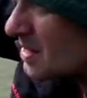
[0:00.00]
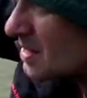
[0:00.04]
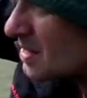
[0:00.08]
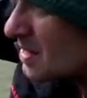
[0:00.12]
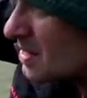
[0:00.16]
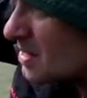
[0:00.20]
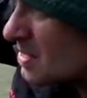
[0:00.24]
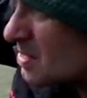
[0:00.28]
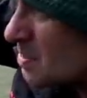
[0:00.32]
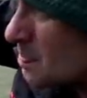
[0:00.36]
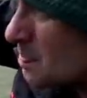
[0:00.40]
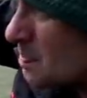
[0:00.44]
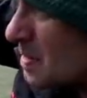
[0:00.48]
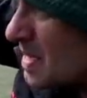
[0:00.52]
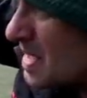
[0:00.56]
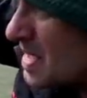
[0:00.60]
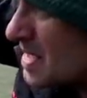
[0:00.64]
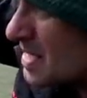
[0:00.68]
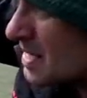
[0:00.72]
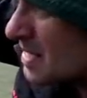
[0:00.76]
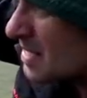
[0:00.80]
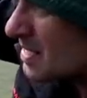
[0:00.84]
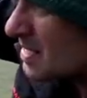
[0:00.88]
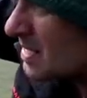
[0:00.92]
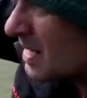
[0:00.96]
there's a
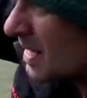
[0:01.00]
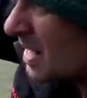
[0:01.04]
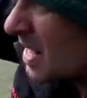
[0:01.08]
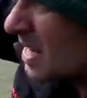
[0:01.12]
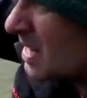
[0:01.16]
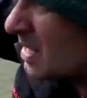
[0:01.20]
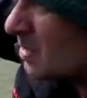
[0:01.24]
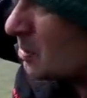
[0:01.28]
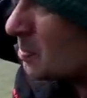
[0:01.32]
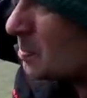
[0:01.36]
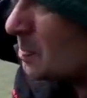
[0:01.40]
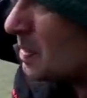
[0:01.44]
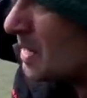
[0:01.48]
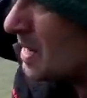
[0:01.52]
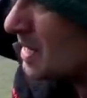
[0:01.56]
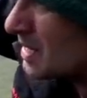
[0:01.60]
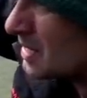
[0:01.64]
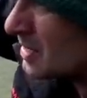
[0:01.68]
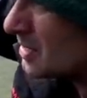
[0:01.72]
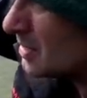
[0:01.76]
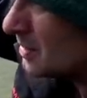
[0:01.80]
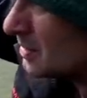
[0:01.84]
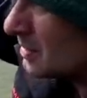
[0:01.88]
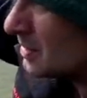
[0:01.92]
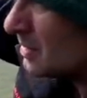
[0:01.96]
peak, like a little
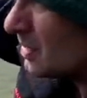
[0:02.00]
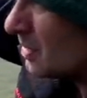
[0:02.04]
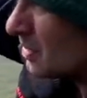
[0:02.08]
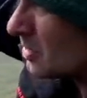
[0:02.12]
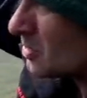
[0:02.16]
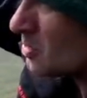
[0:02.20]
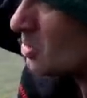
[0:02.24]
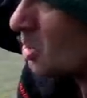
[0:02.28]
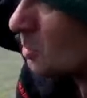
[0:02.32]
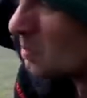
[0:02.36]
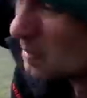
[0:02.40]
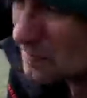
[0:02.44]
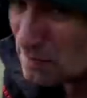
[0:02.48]
pinnacle on the top